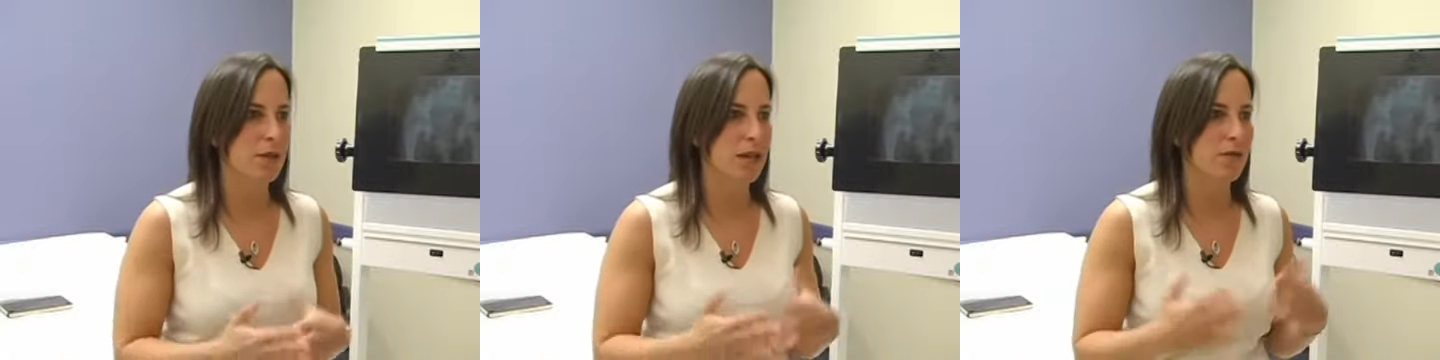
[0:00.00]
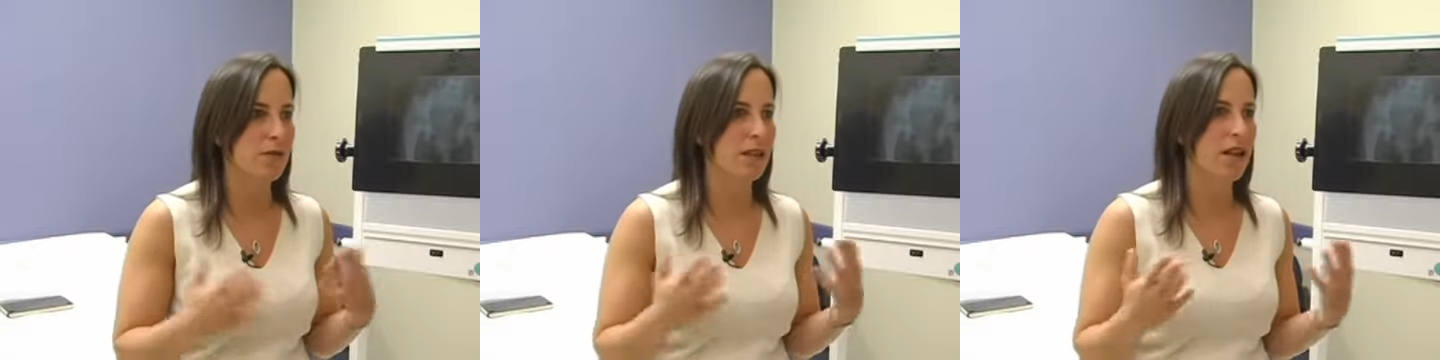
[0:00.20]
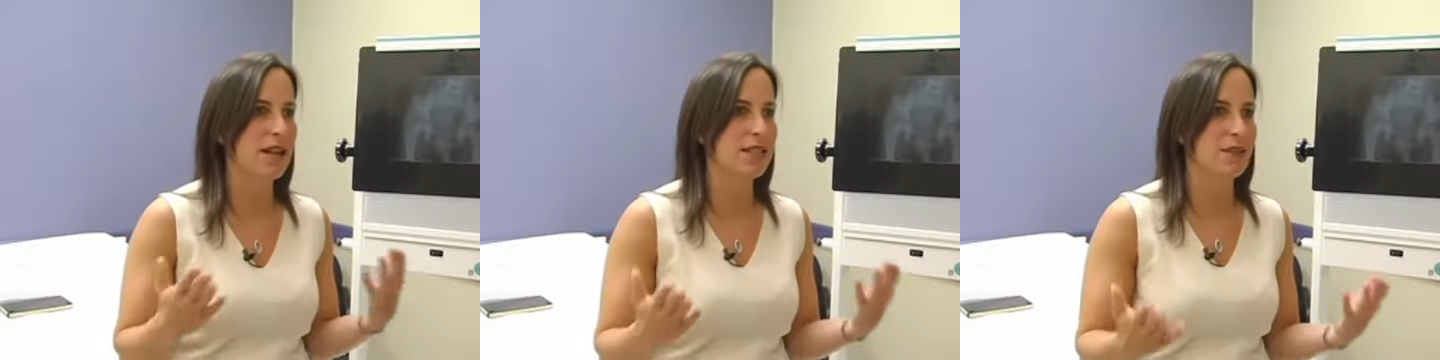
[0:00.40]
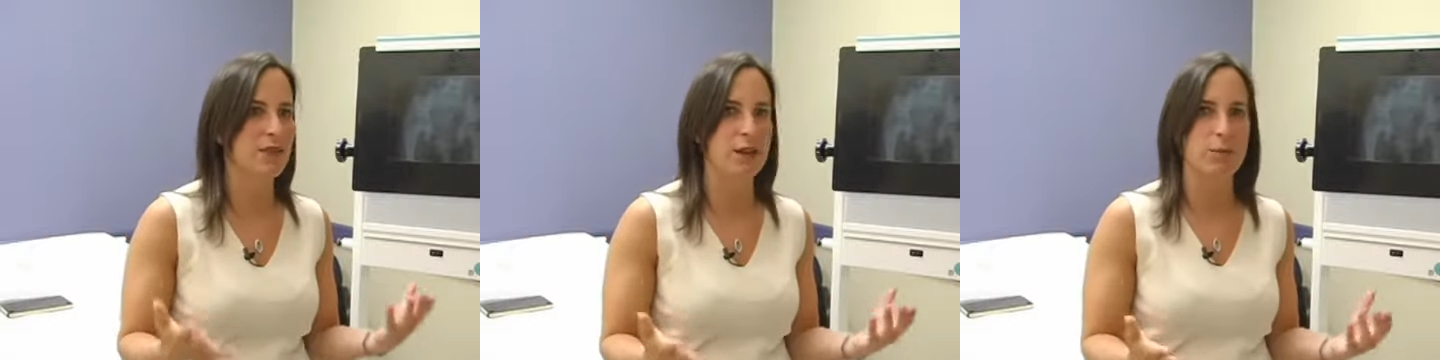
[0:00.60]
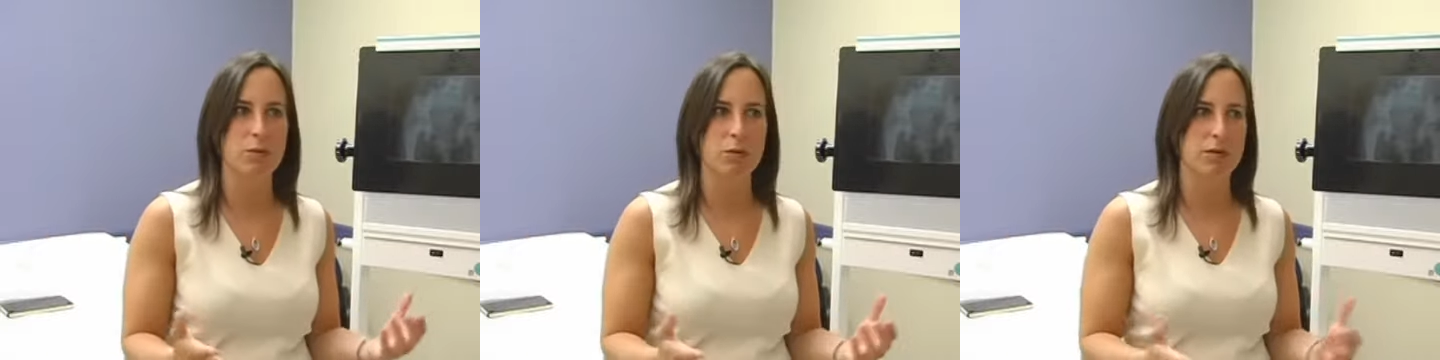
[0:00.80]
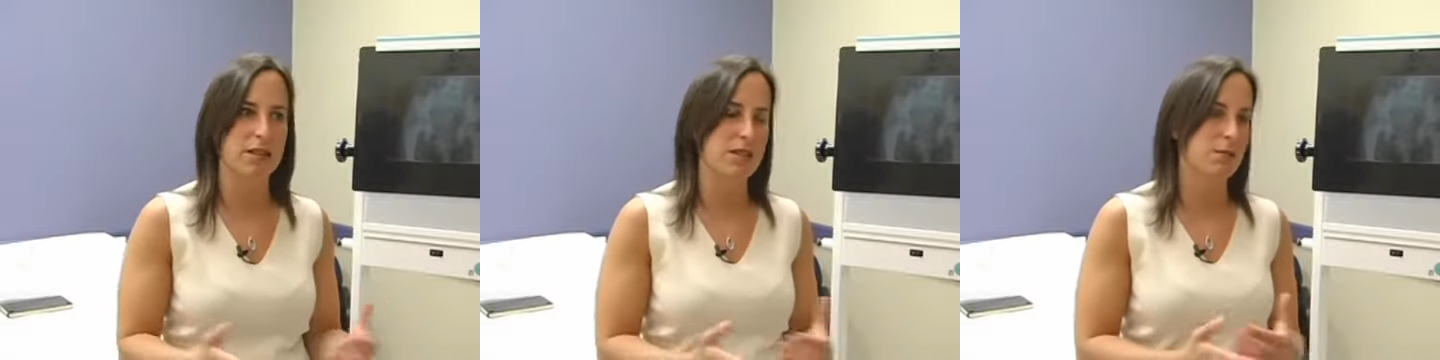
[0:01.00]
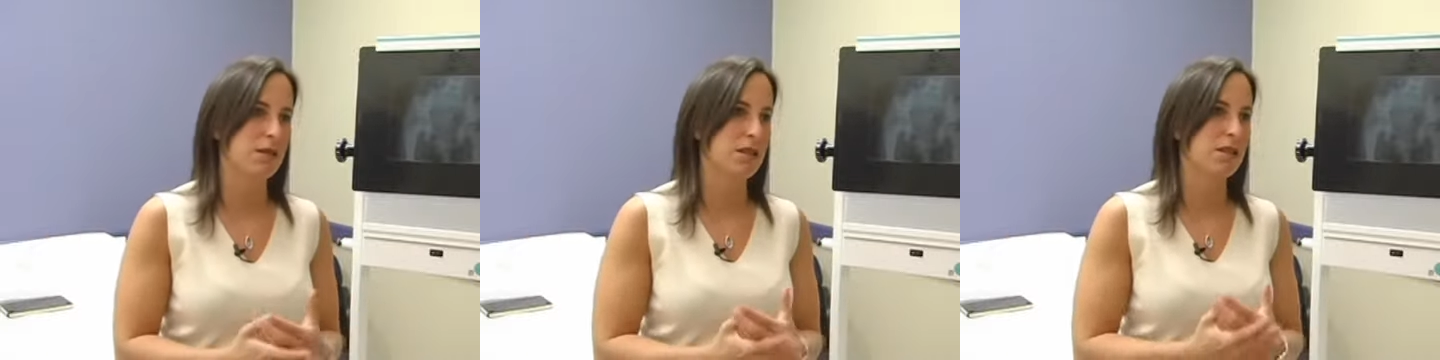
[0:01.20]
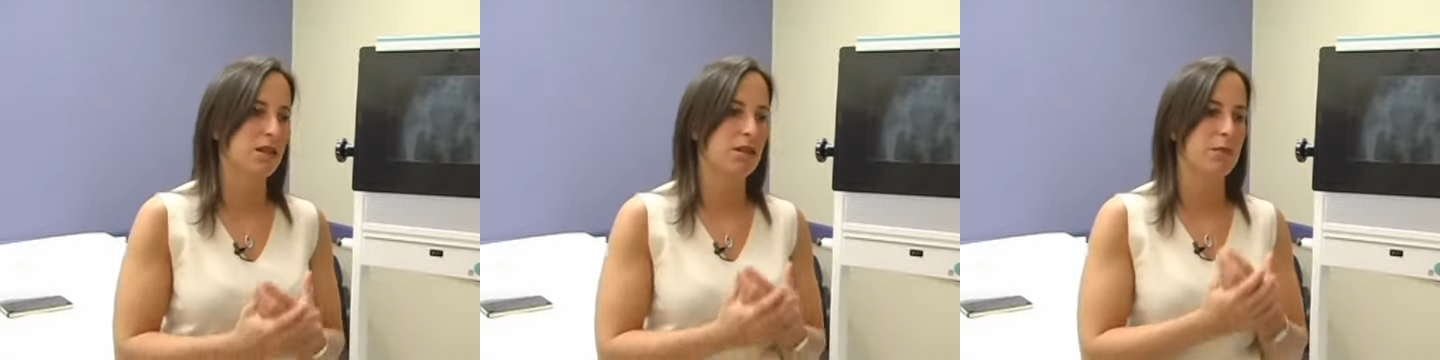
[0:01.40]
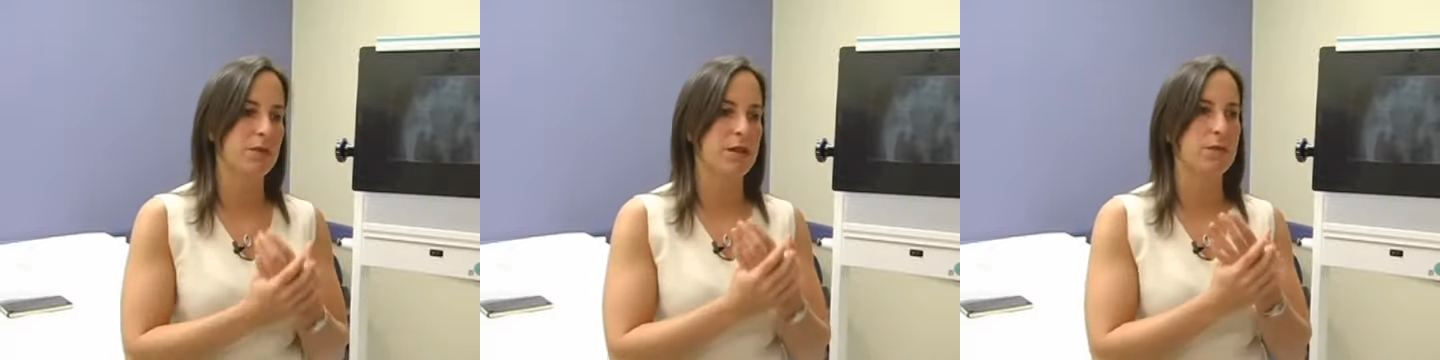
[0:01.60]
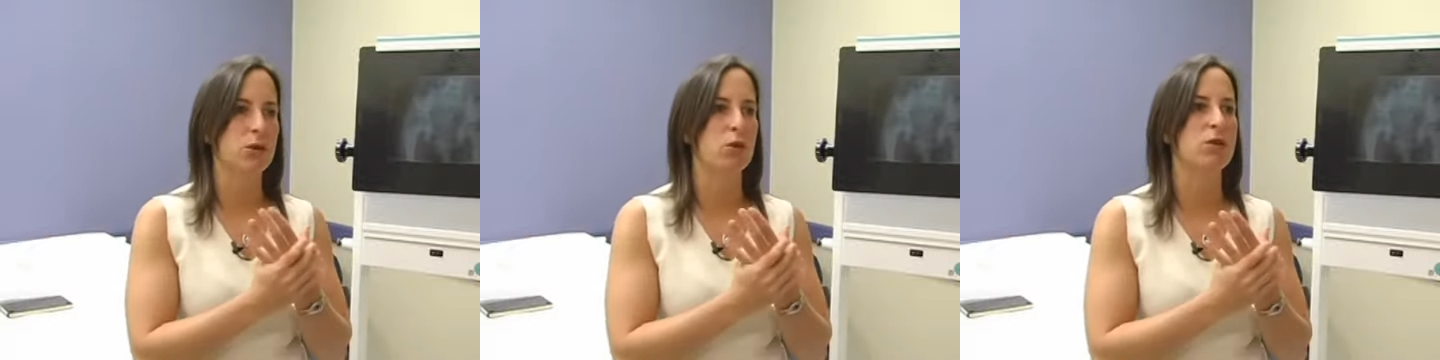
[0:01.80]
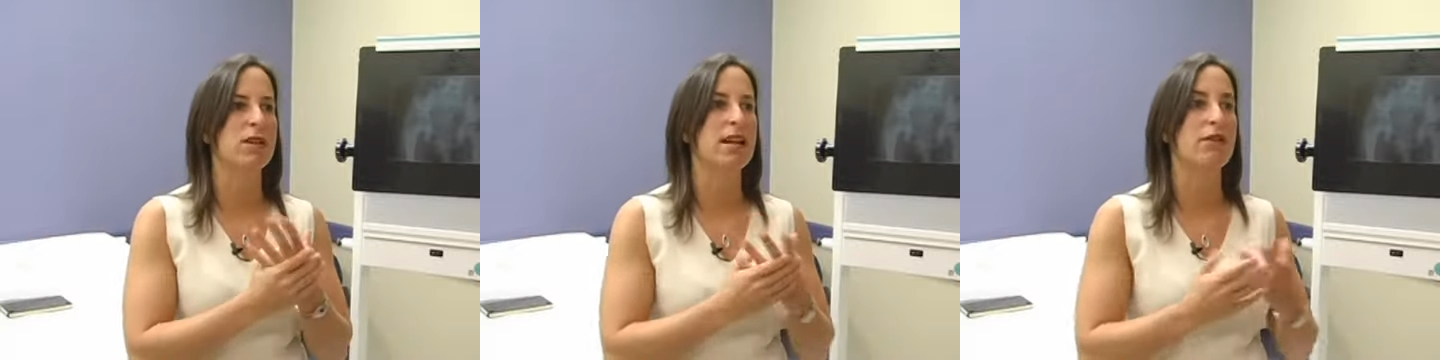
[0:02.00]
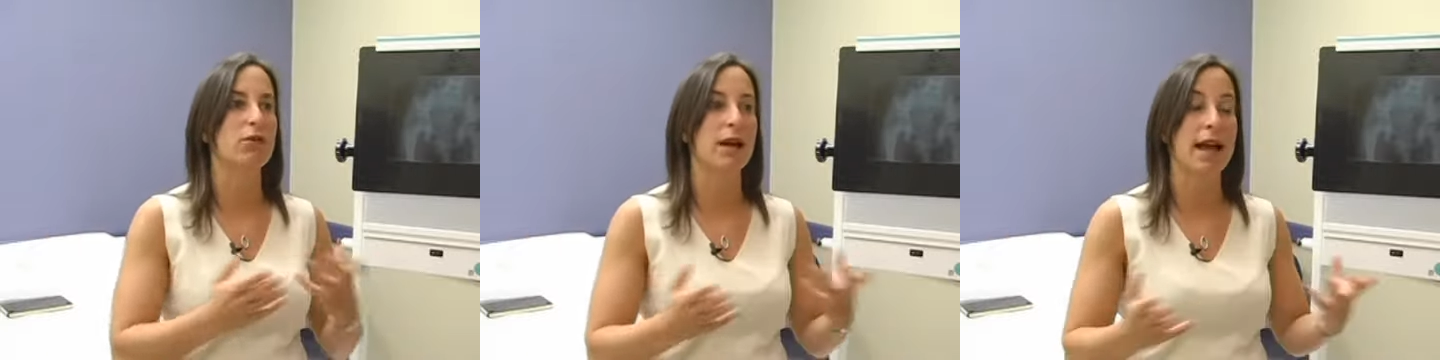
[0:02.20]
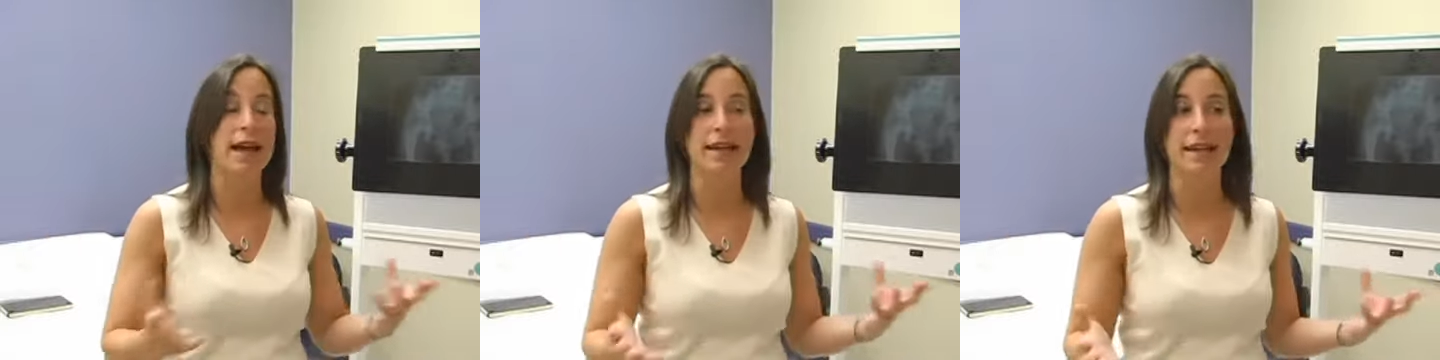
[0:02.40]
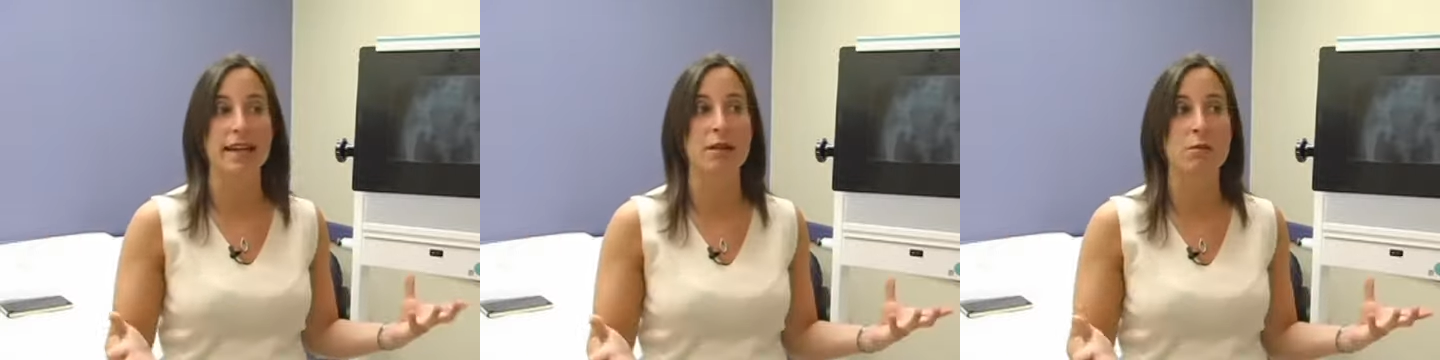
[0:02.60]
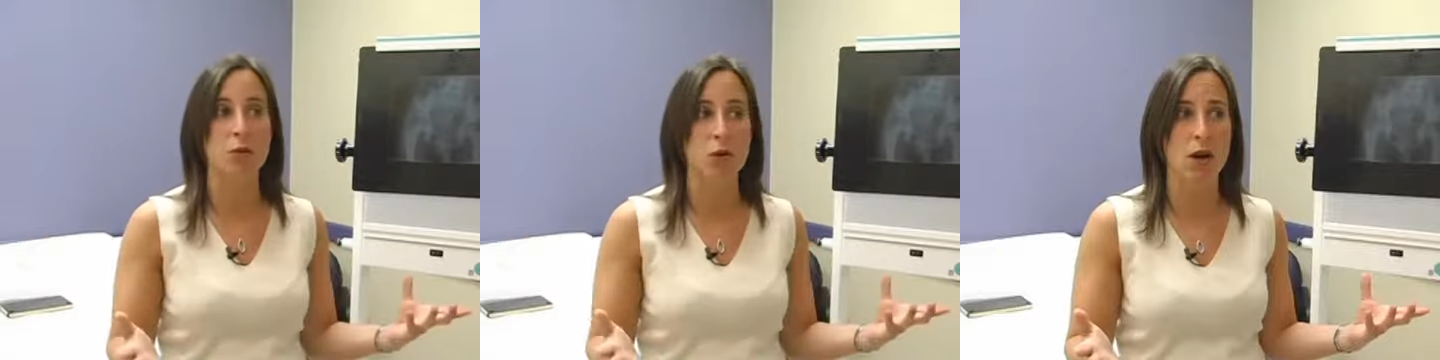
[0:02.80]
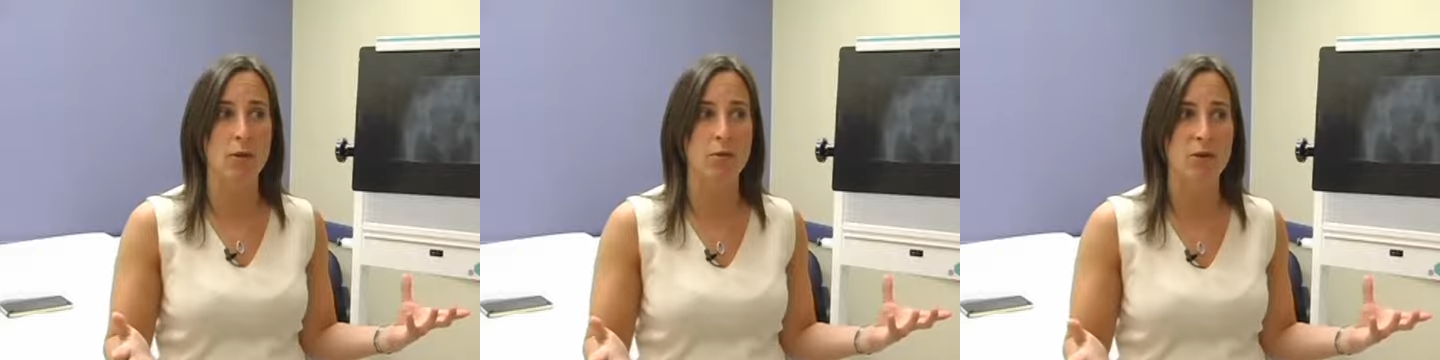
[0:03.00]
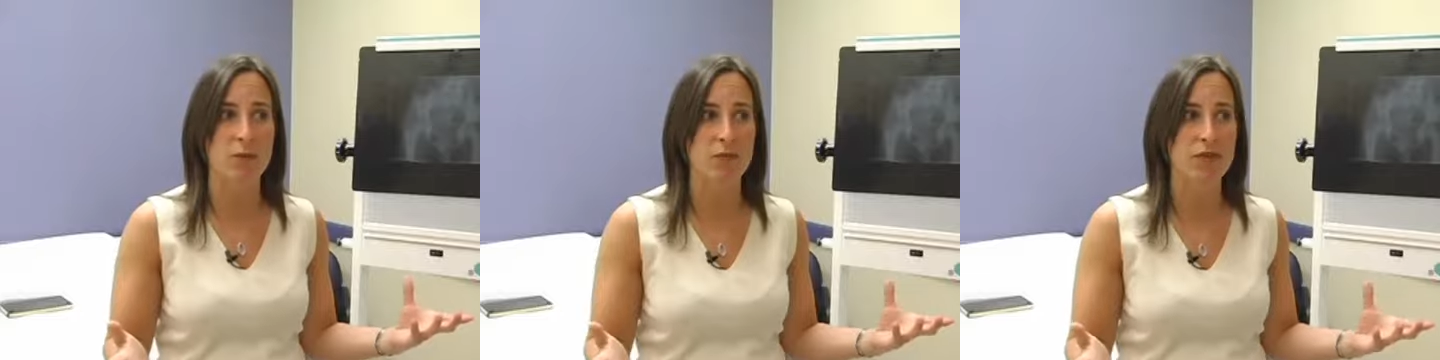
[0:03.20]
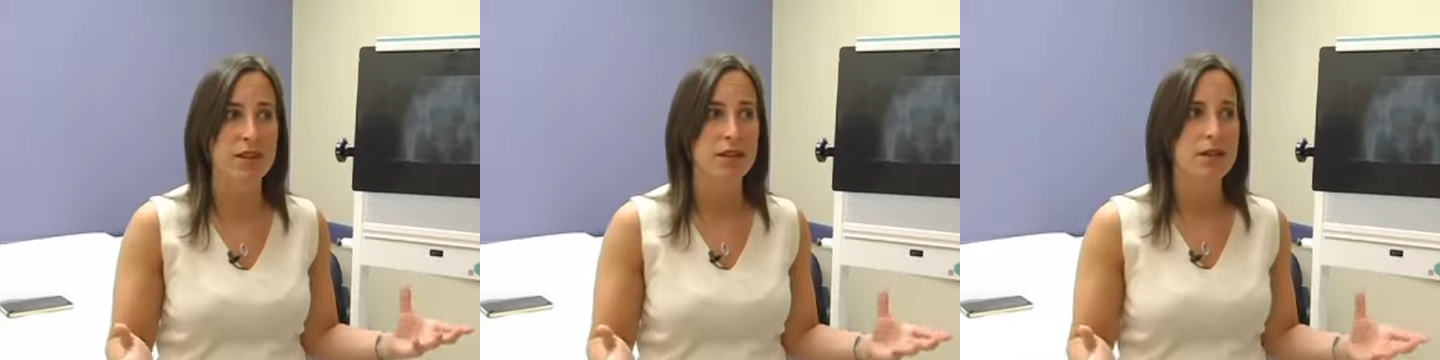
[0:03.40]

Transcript: We have lots of hip replacements done on people who never had a hip problem.